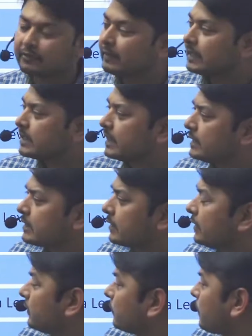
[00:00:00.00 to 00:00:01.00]
with each
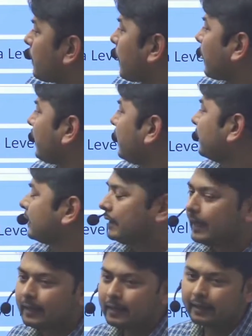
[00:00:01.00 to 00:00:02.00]
other.
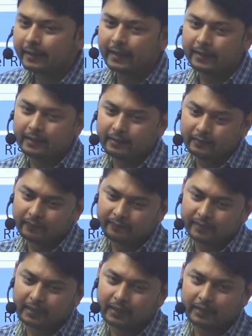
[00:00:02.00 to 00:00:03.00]
Then again,
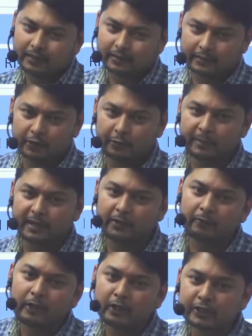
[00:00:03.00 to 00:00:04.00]
the human
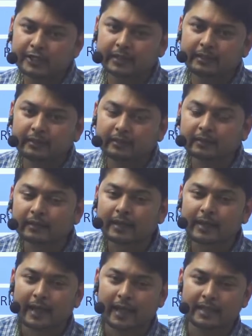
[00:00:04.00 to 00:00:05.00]
evolution
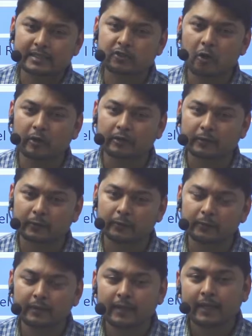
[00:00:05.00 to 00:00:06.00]
has gone
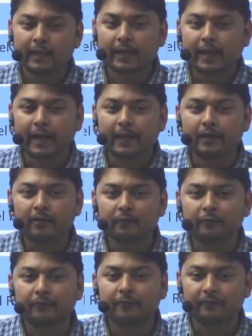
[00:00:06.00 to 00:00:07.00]
through, and
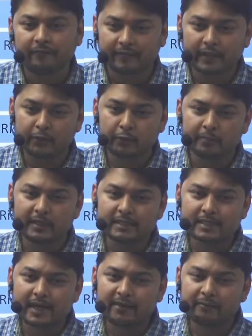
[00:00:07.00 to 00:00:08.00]
the
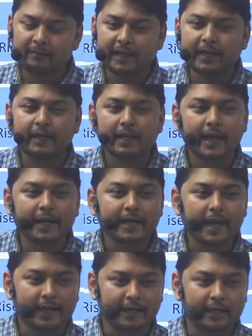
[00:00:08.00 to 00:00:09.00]
humans have made an
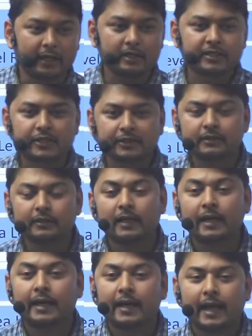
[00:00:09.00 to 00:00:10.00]
agriculture
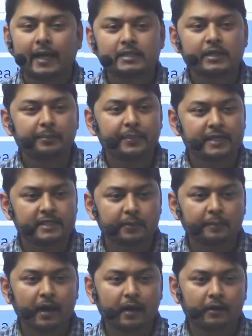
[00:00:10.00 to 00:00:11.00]
as the major
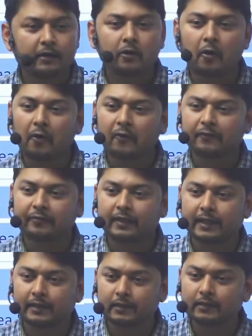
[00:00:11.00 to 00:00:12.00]
part of
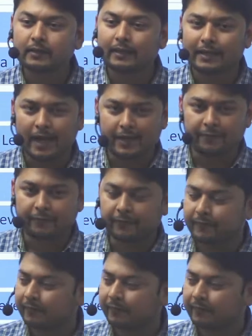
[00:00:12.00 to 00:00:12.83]
their life.